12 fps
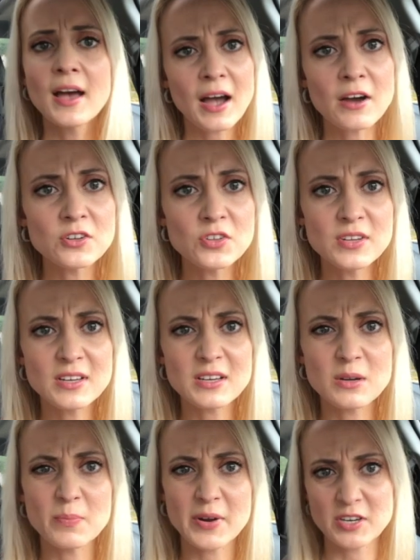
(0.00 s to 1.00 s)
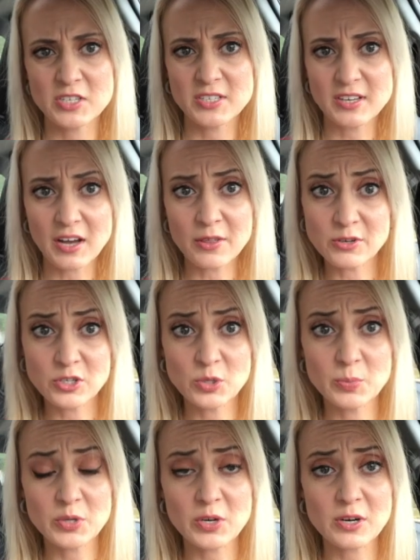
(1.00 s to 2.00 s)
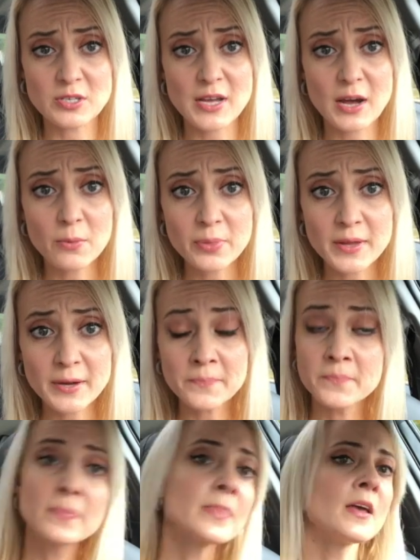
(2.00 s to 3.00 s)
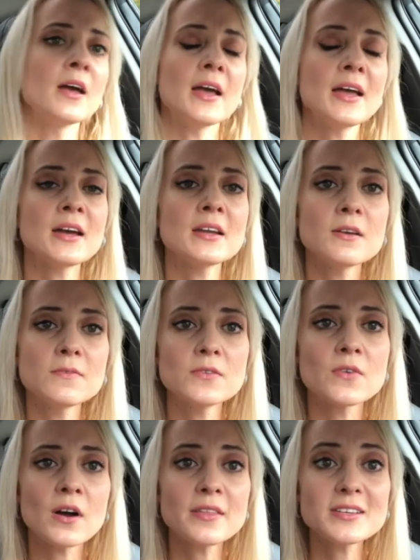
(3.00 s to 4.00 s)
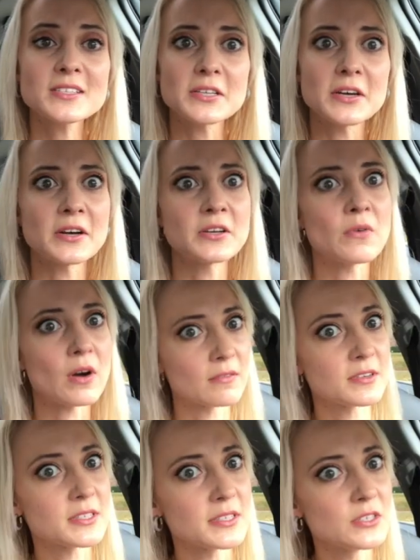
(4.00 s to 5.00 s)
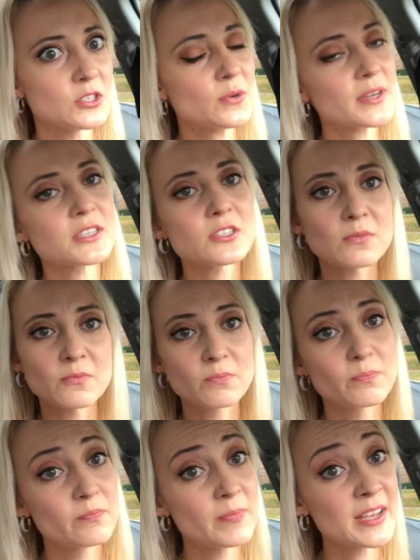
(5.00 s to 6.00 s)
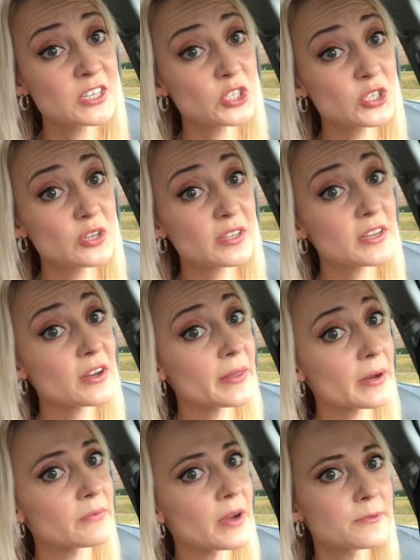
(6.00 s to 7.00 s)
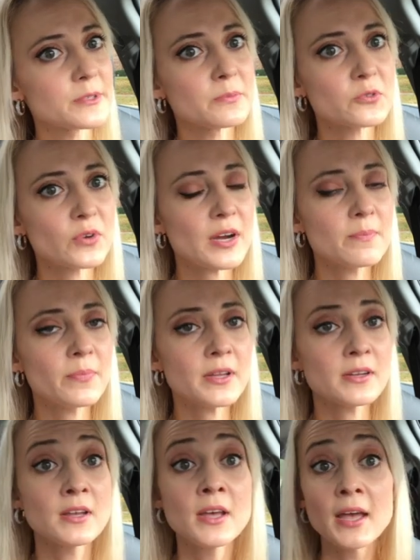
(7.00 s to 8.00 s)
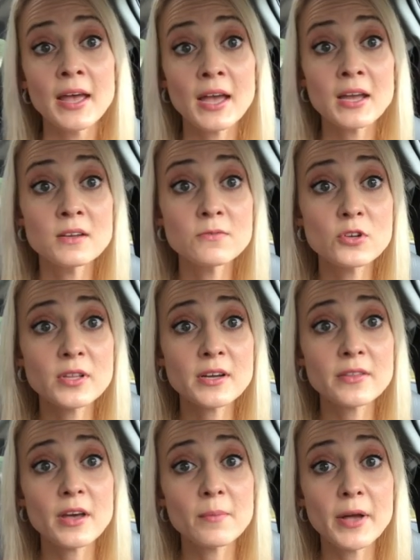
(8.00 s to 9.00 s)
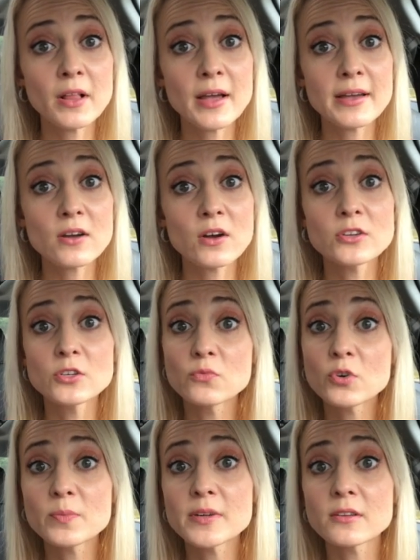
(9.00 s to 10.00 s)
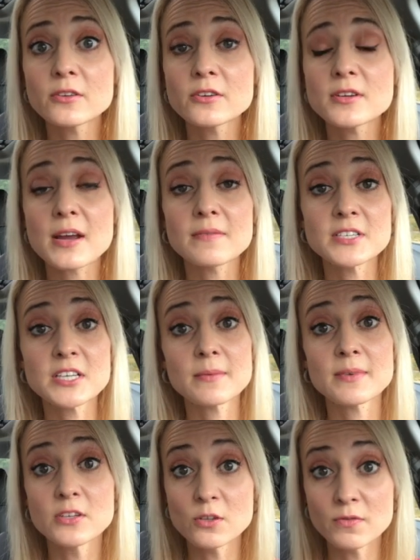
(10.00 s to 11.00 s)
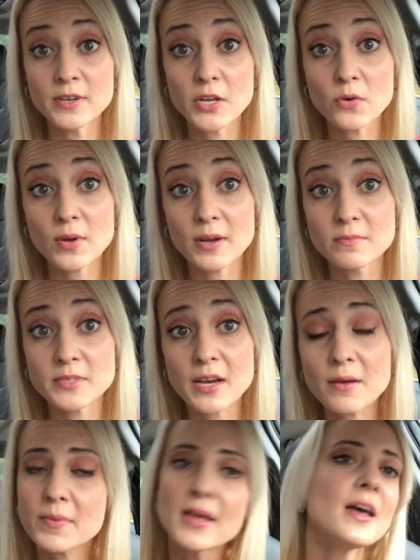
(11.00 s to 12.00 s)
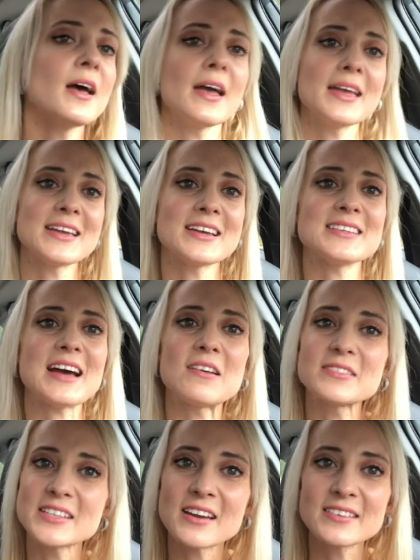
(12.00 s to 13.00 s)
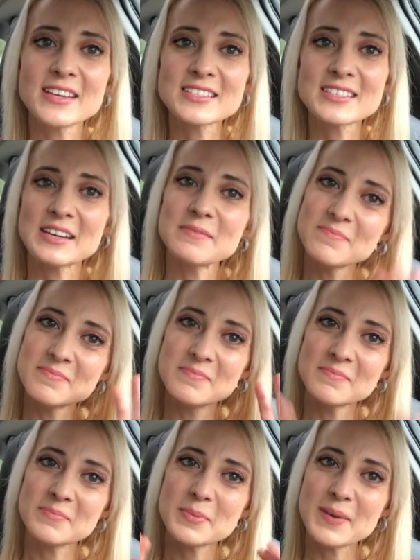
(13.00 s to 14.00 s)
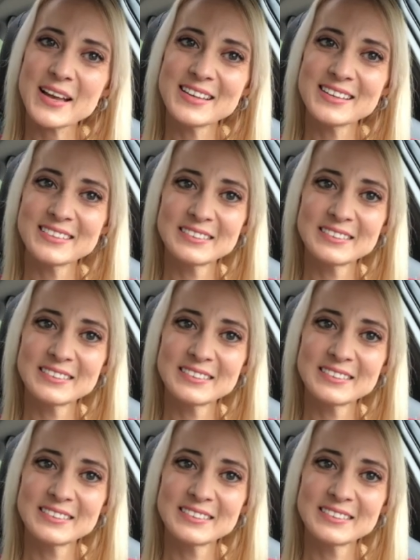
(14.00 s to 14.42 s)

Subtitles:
How do you think it compares to other supercars out there? And if you've gone this long, you obviously enjoy it, so make sure you click on that red subscribe button. And if you click on that bell icon, you will be alerted every time a new video comes up. And I'll see y'all next time. Bye.